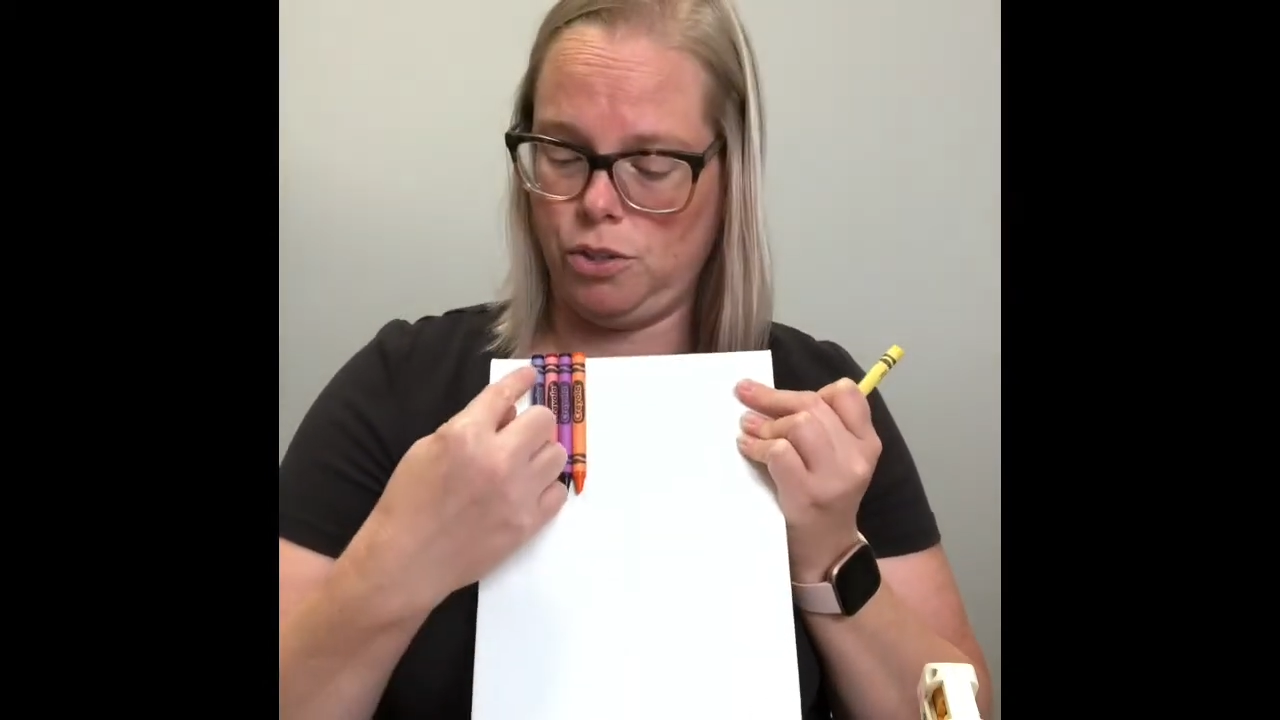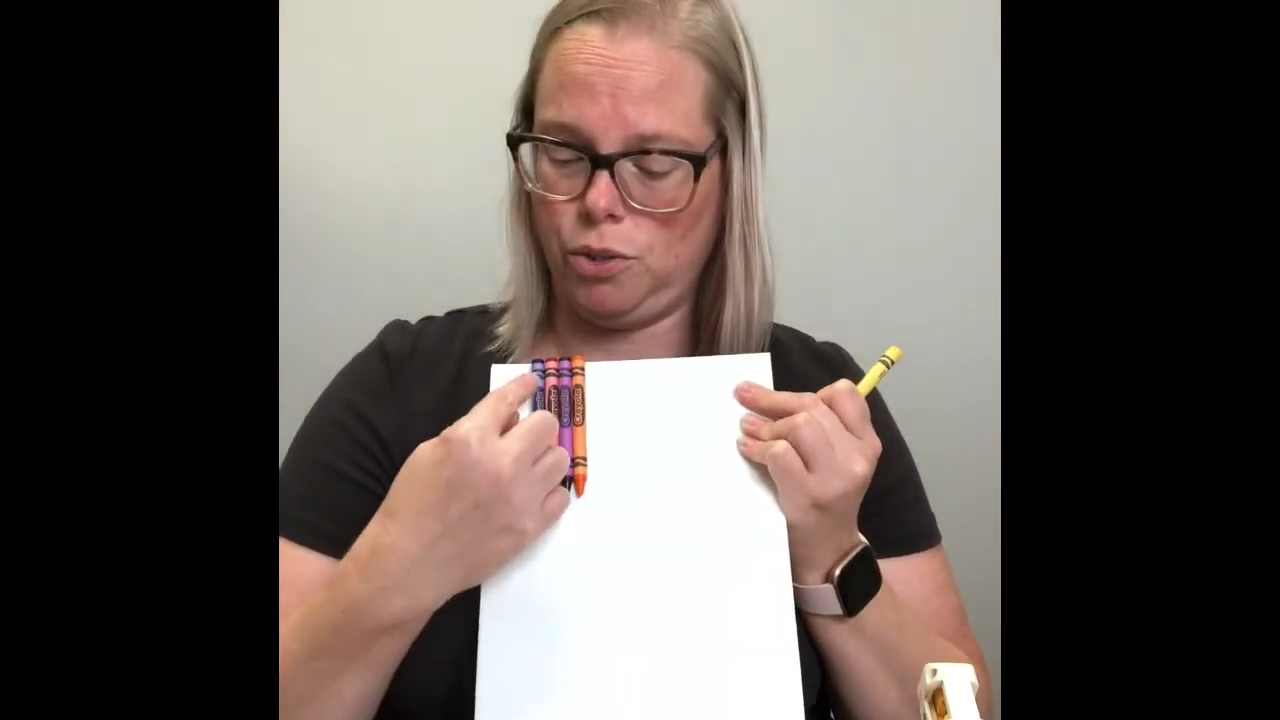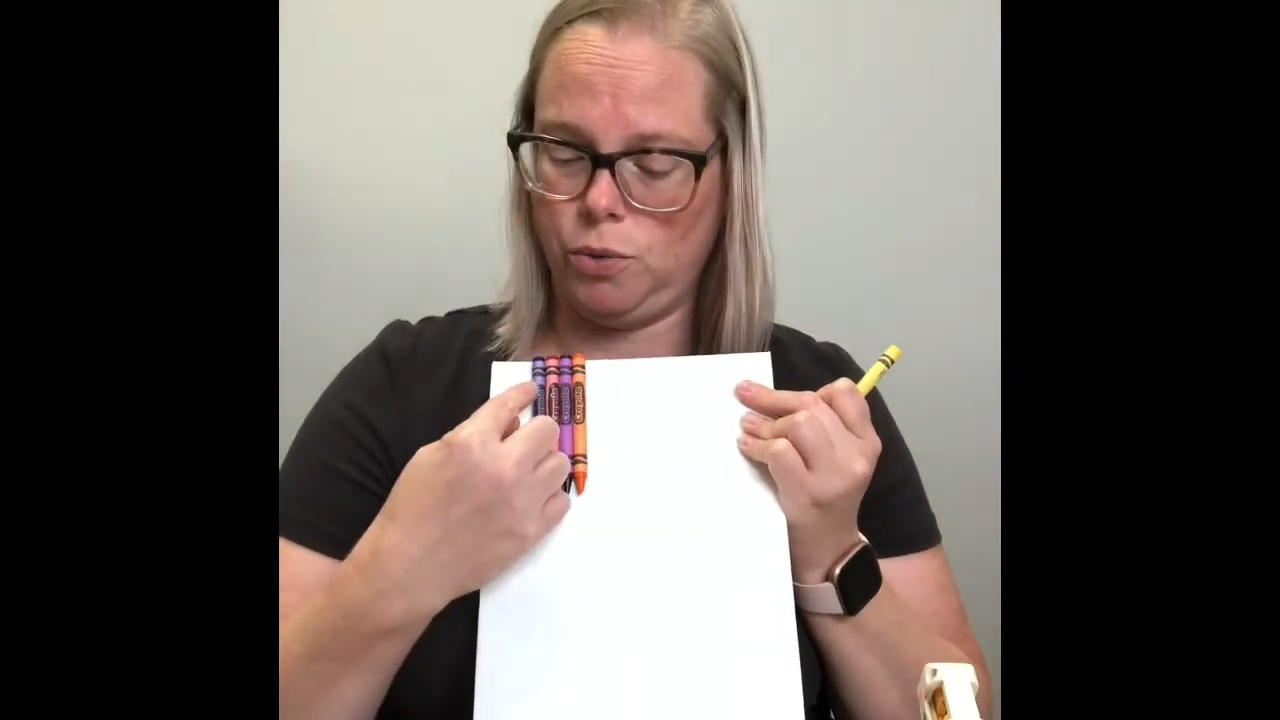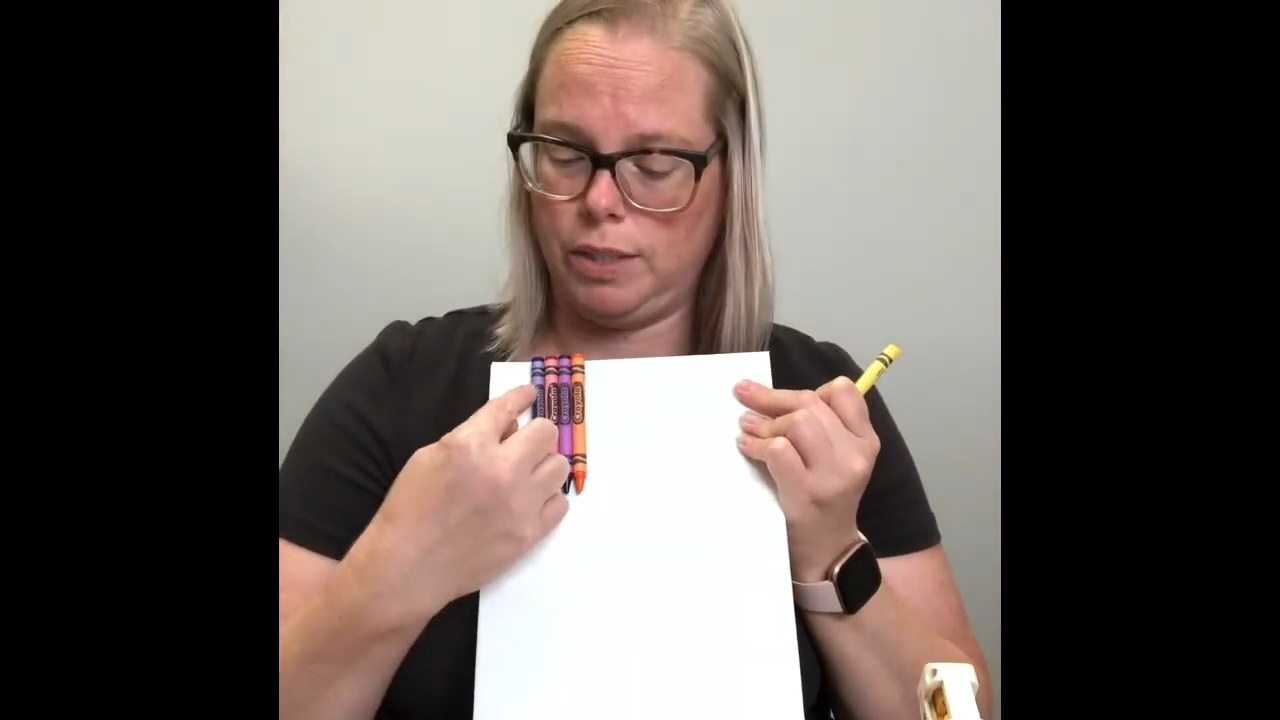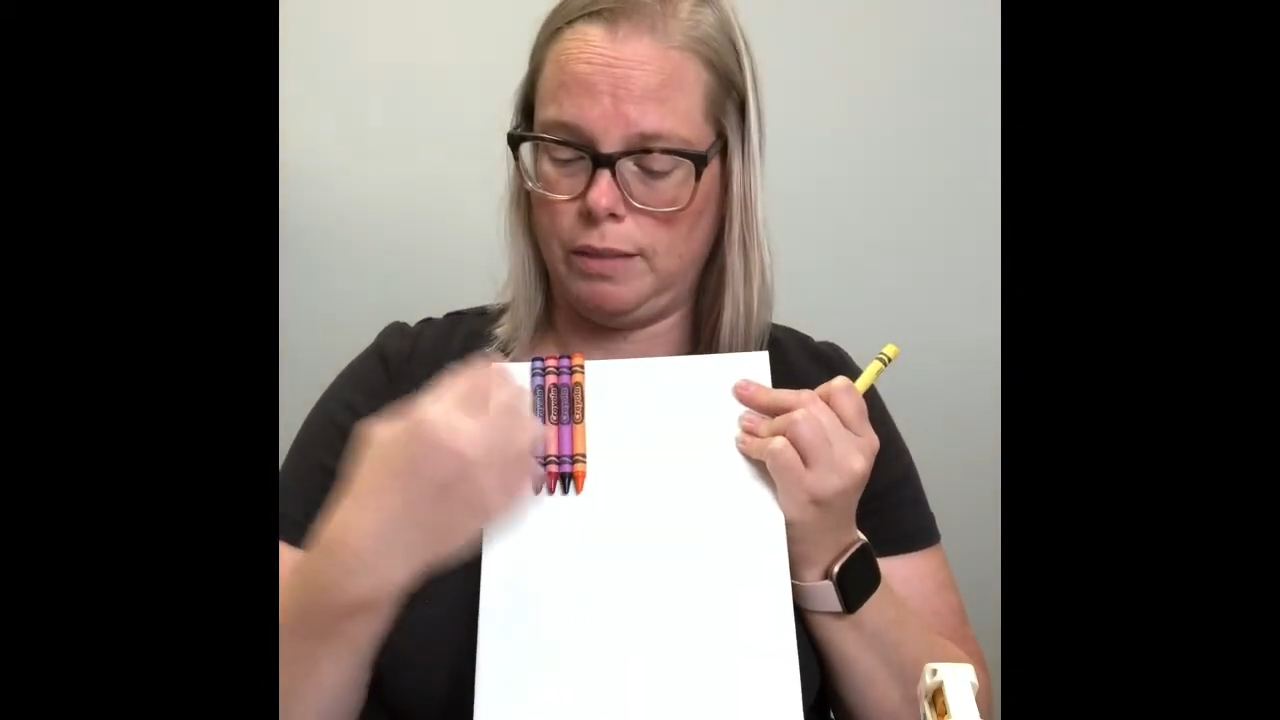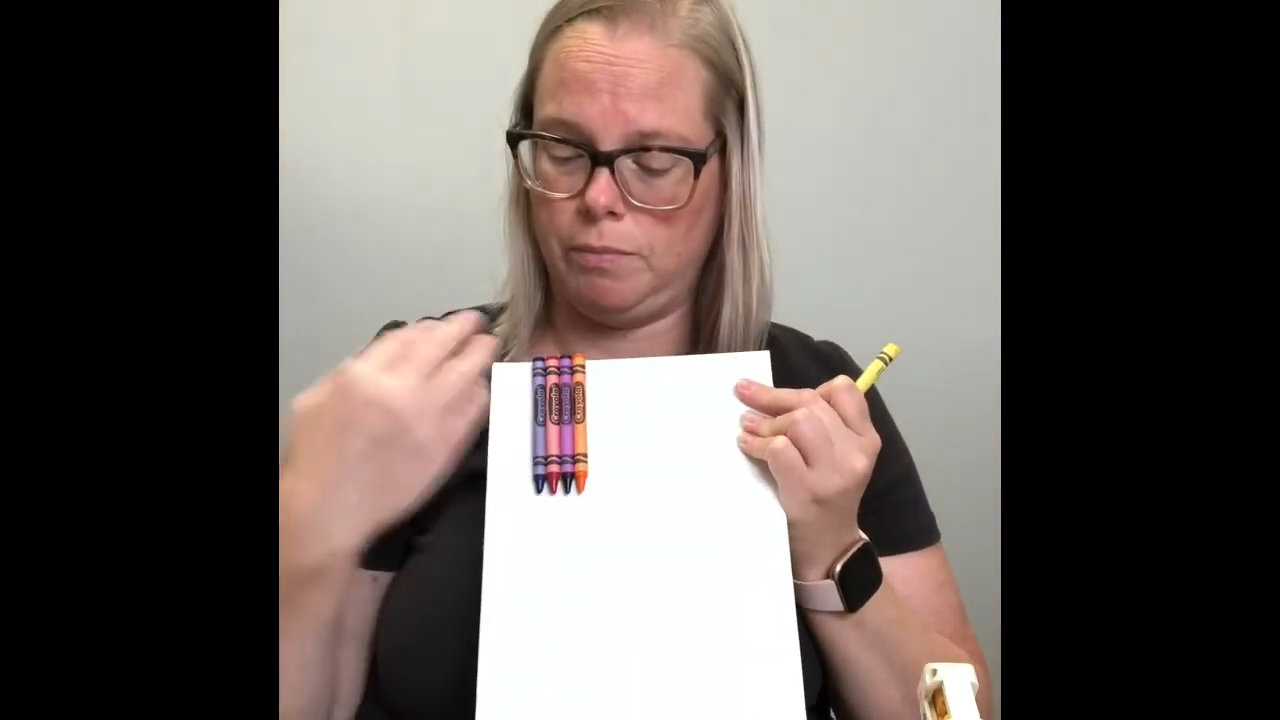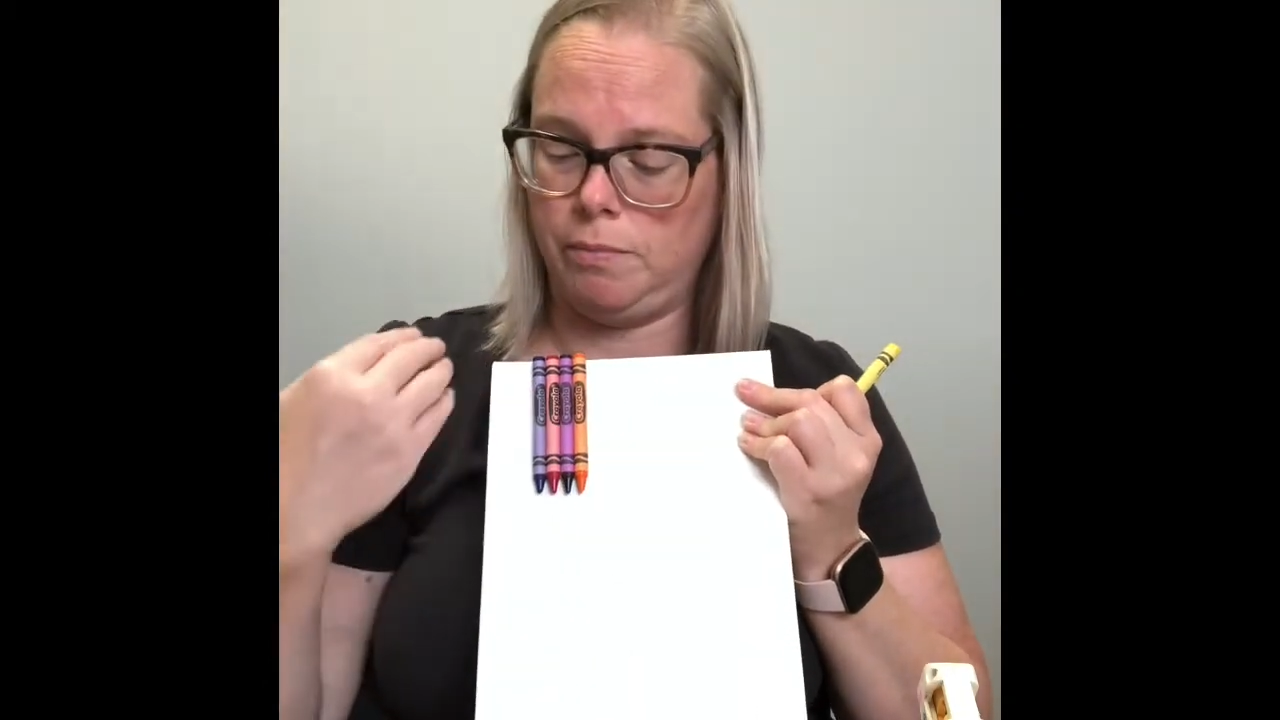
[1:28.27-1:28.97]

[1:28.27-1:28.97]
do them in